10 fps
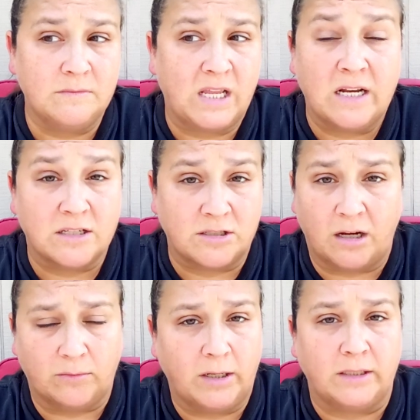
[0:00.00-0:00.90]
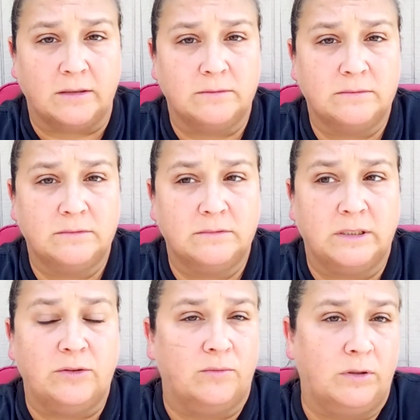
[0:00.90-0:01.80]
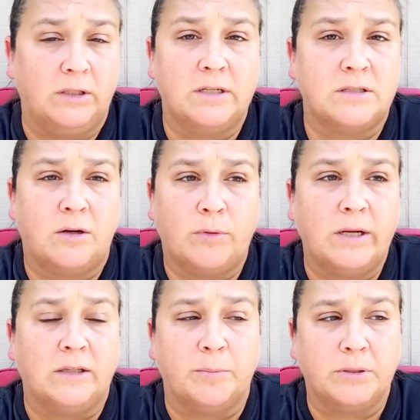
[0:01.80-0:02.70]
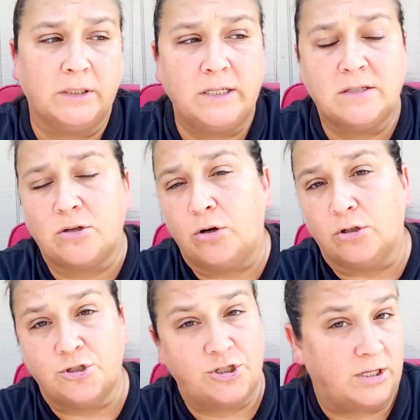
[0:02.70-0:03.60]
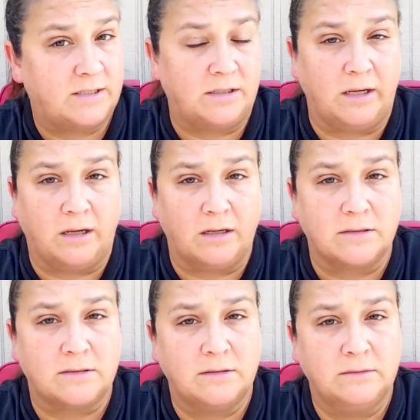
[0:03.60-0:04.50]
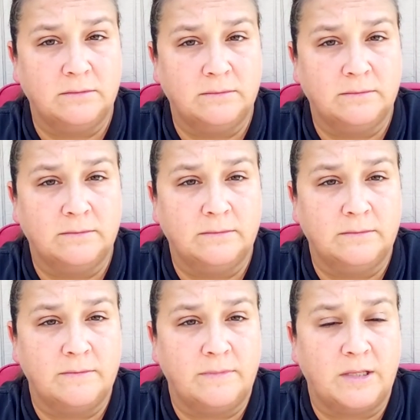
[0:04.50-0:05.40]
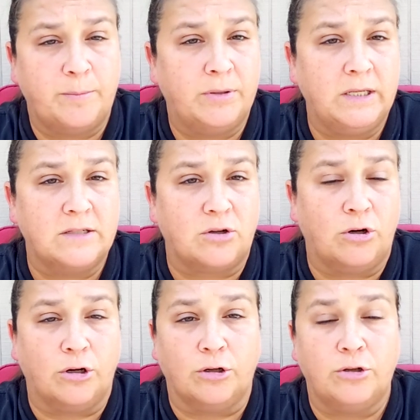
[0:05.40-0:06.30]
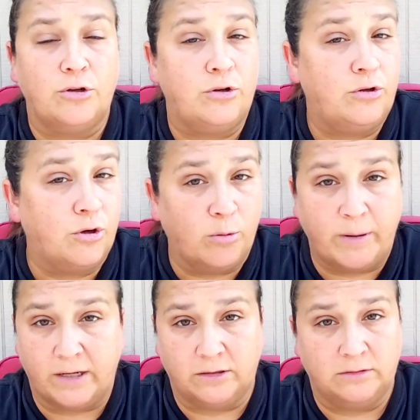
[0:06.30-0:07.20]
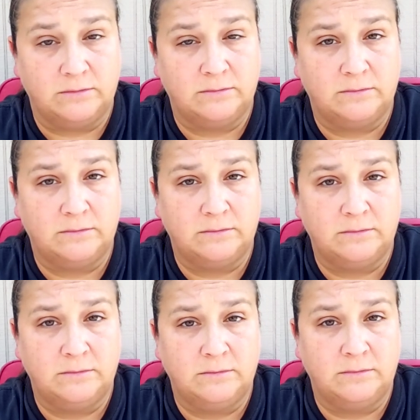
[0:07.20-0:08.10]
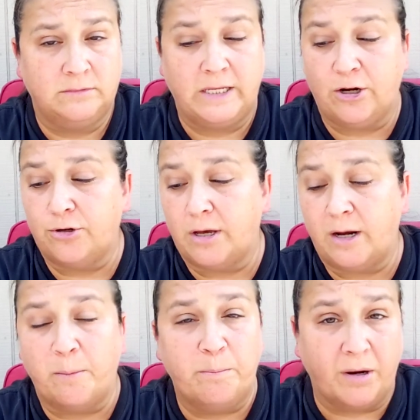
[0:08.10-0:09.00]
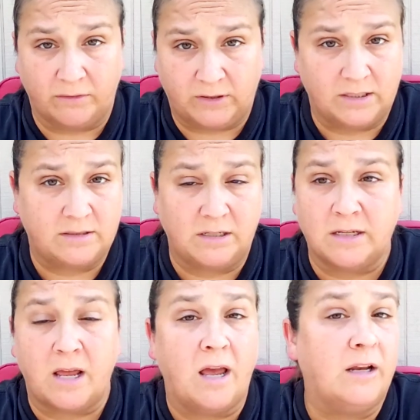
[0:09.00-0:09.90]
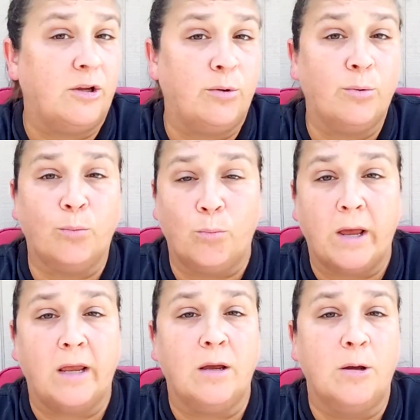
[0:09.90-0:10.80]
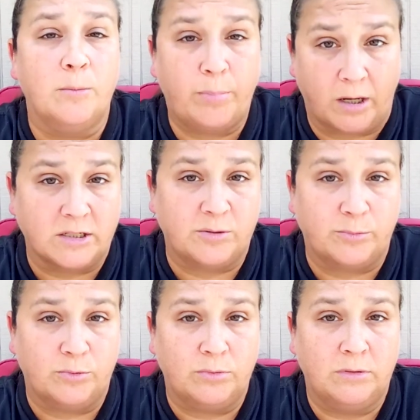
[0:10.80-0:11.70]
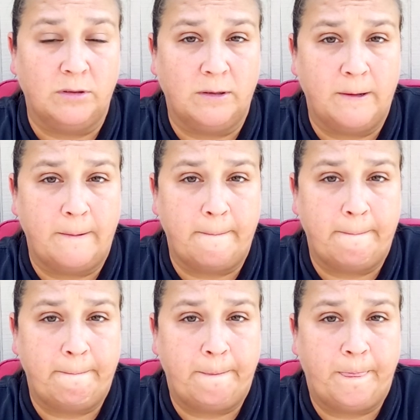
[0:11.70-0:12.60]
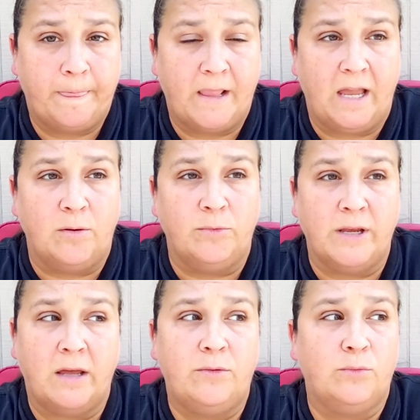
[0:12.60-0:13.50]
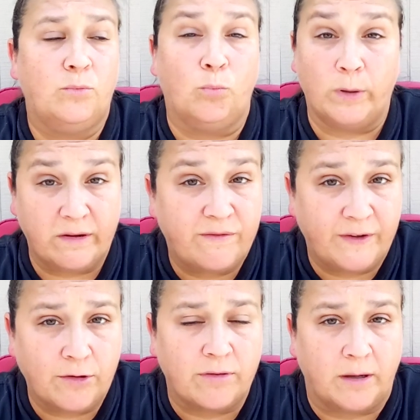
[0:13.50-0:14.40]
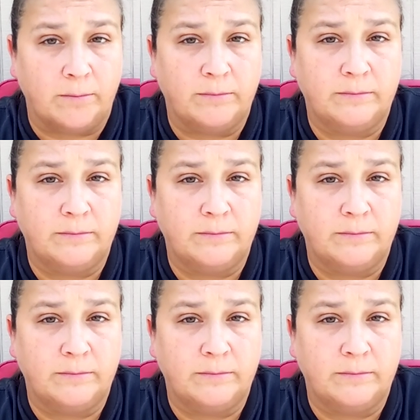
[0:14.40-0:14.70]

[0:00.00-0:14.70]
And it's not right. It really is not right. The police are just like us. The police are no better. They are not above us in any way possible. And yet, we fear them.